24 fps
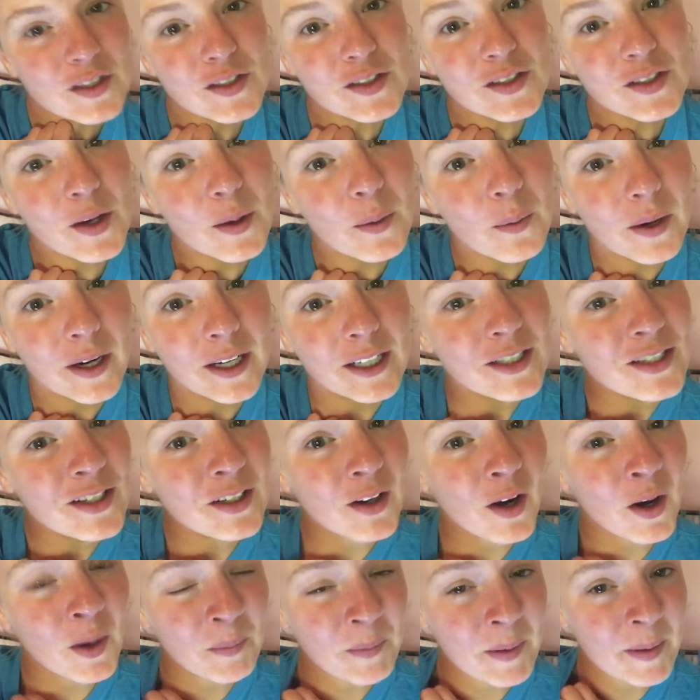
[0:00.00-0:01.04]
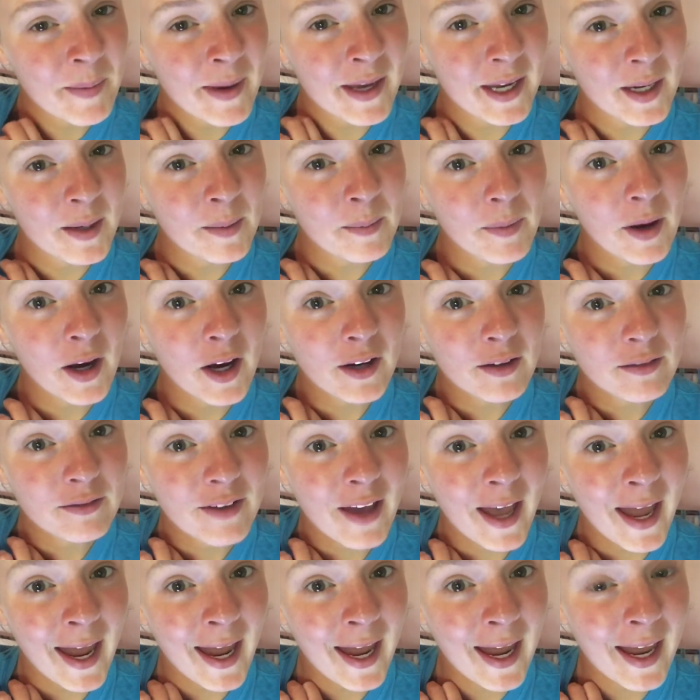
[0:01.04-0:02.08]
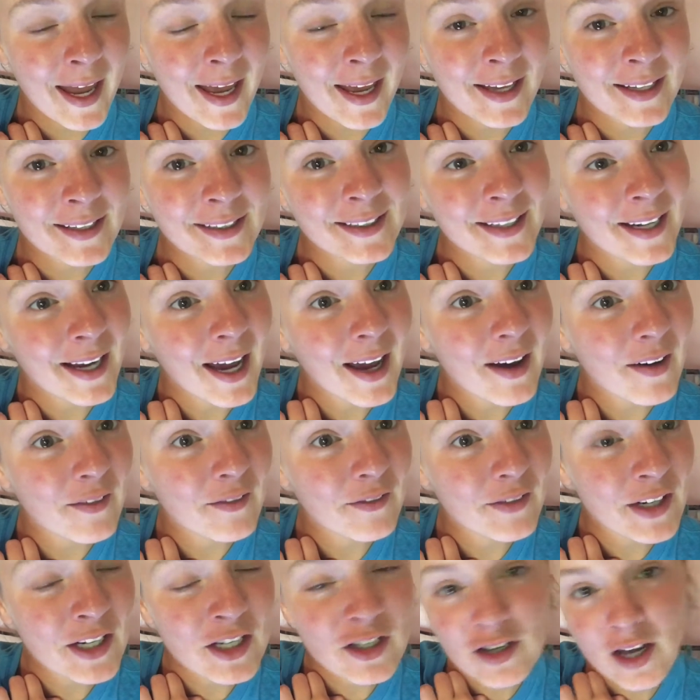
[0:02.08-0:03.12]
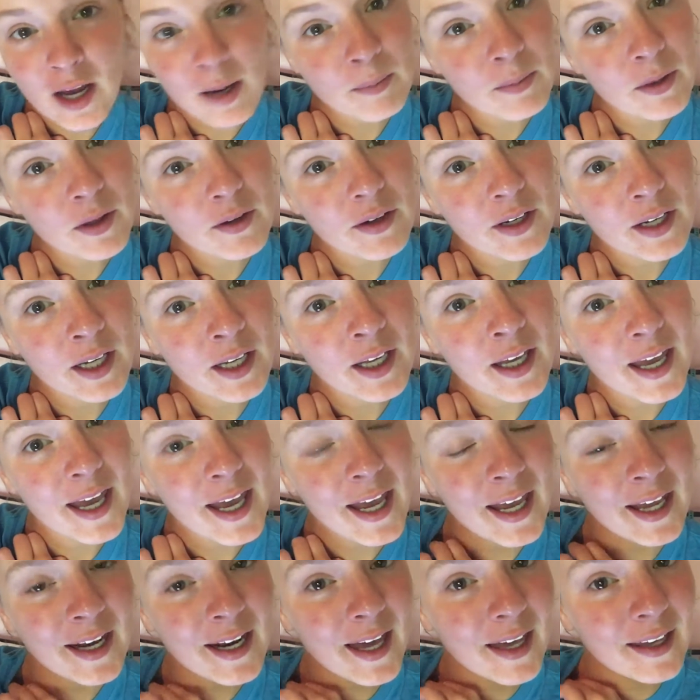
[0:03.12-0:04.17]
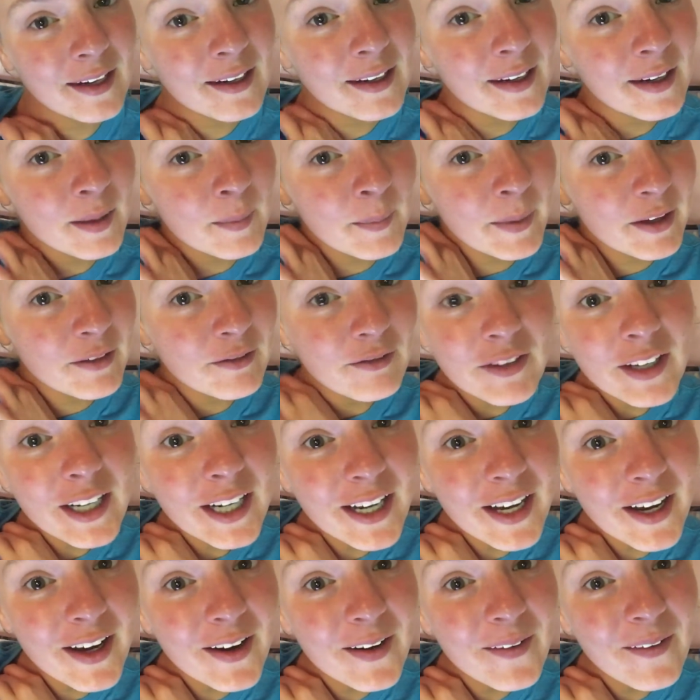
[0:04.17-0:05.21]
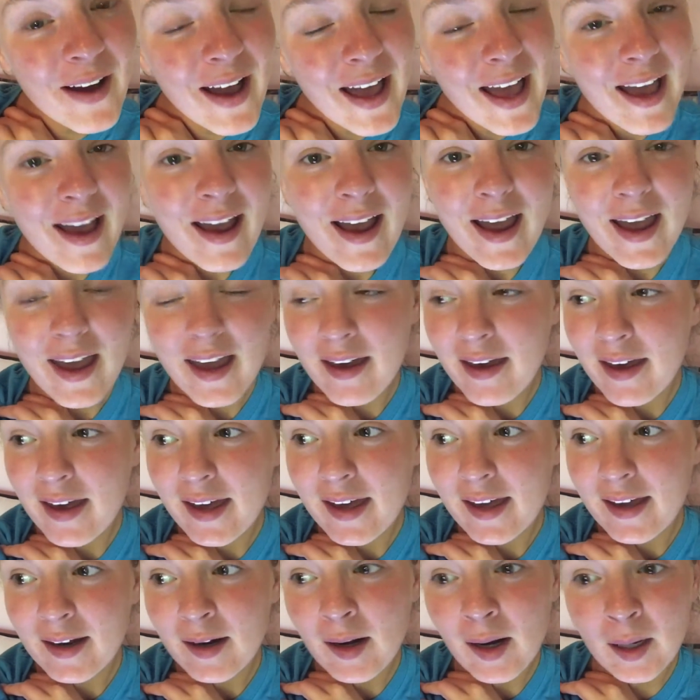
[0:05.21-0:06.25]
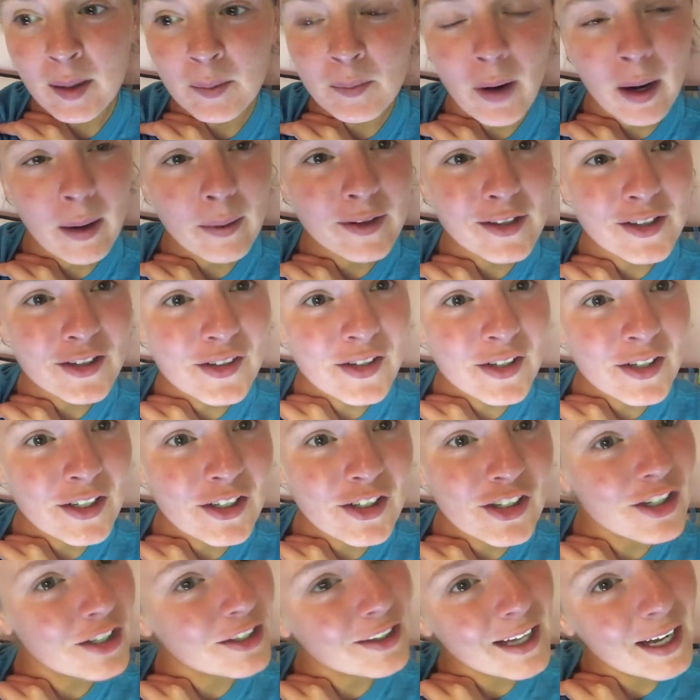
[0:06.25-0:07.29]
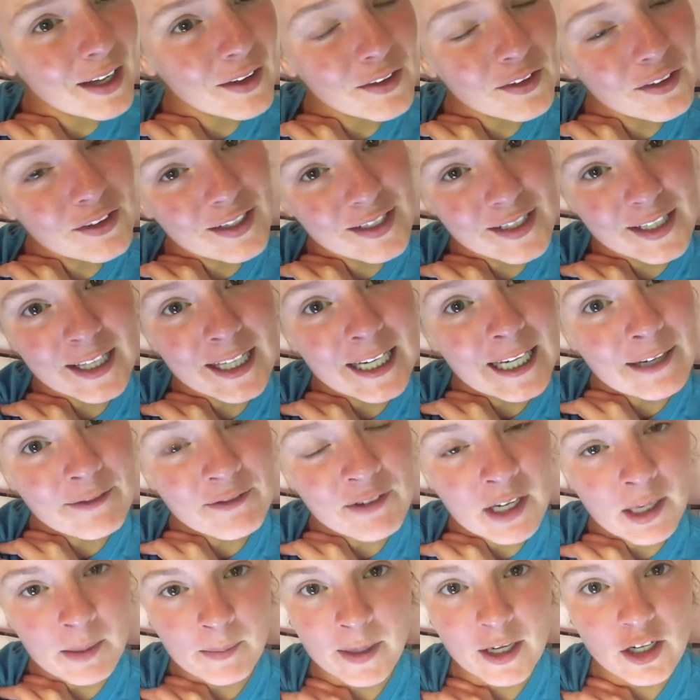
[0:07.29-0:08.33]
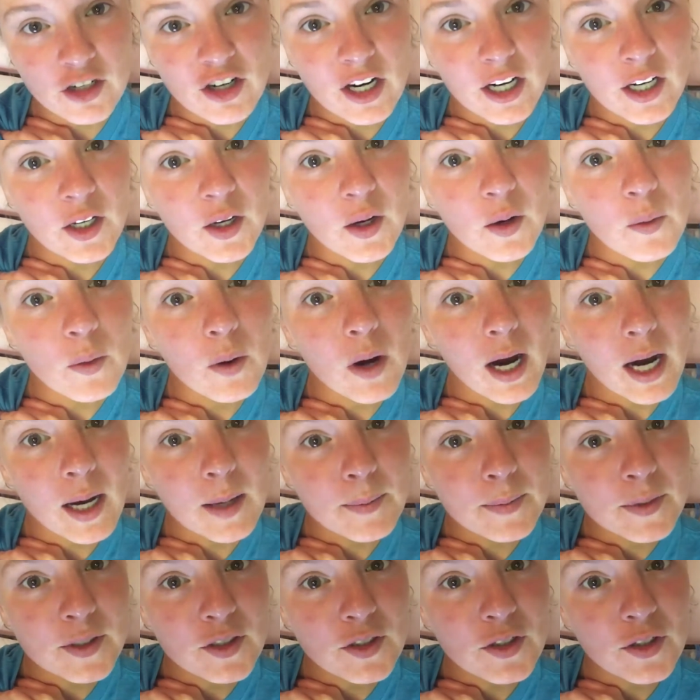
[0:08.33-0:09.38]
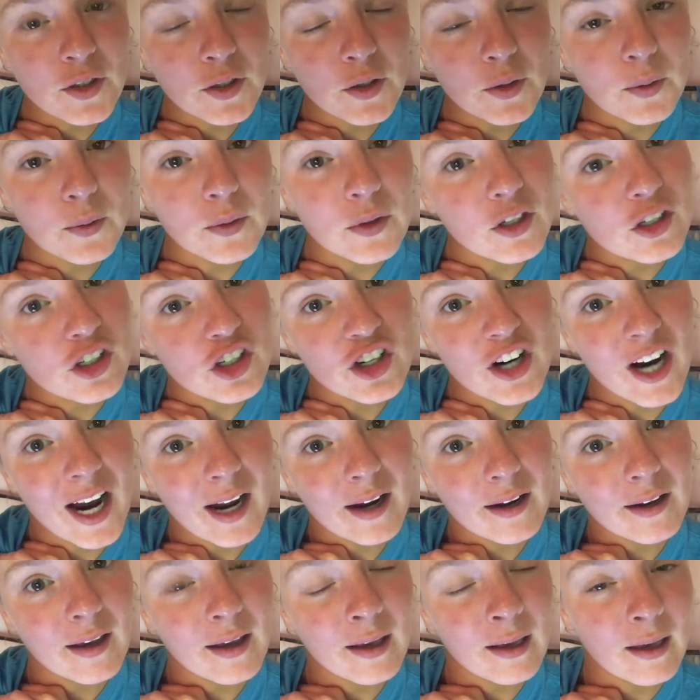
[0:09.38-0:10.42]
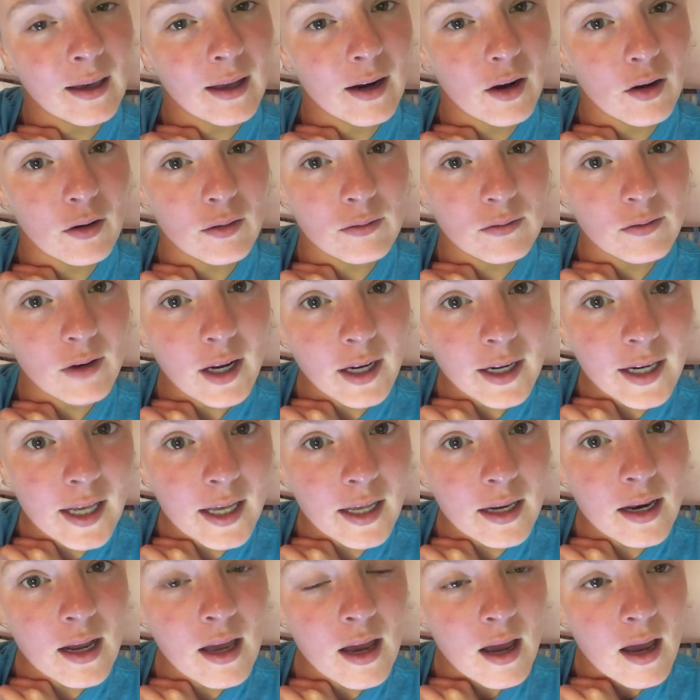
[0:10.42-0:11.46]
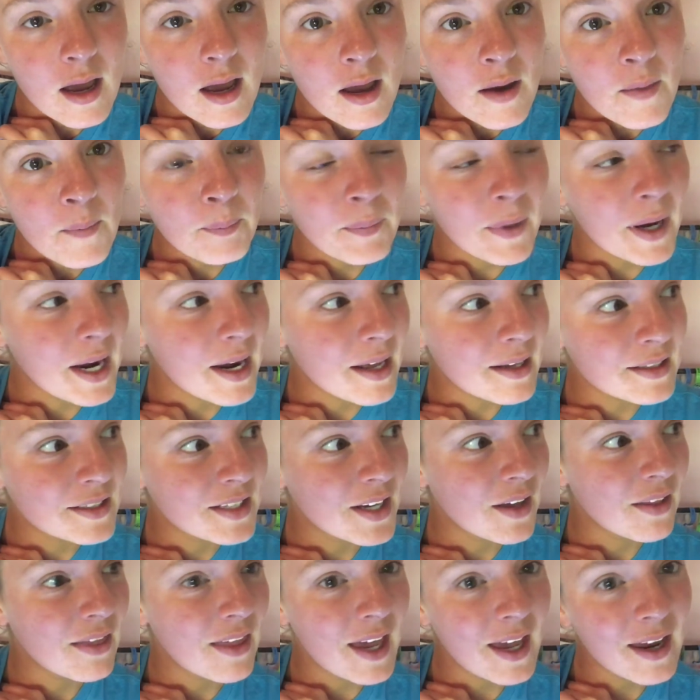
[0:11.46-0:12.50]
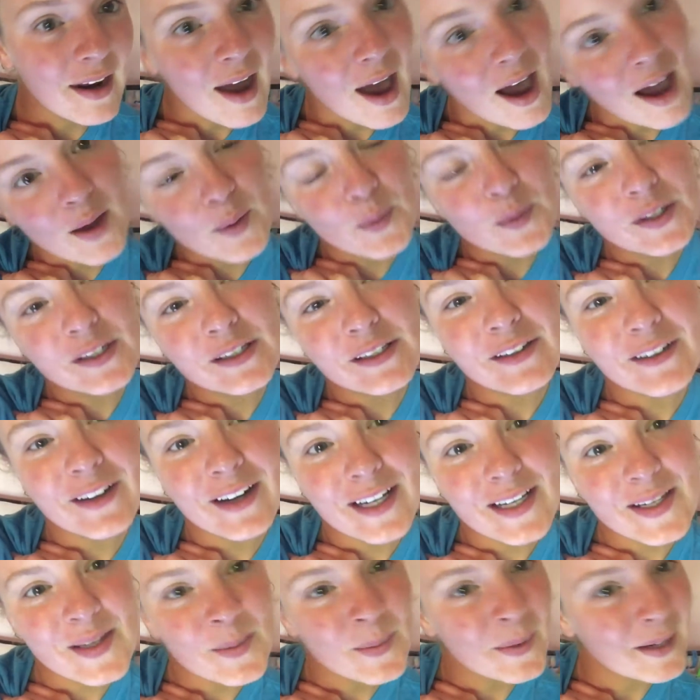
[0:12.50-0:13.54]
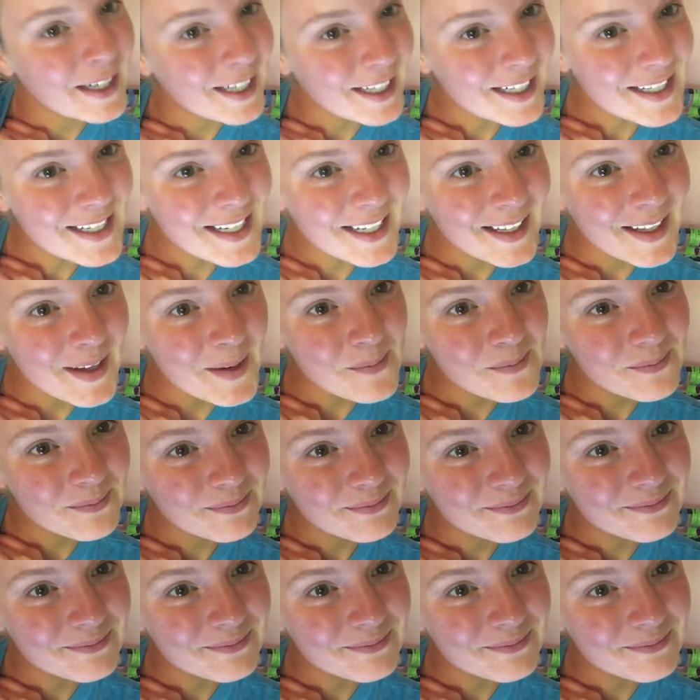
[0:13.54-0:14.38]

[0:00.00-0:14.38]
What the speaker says: So I took all my makeup off and yeah, finished uploading and editing my video, and I'm probably just gonna chill out the rest of the evening. Might try to go up to the track and get a run in, but until then, I will see you guys in my next clip.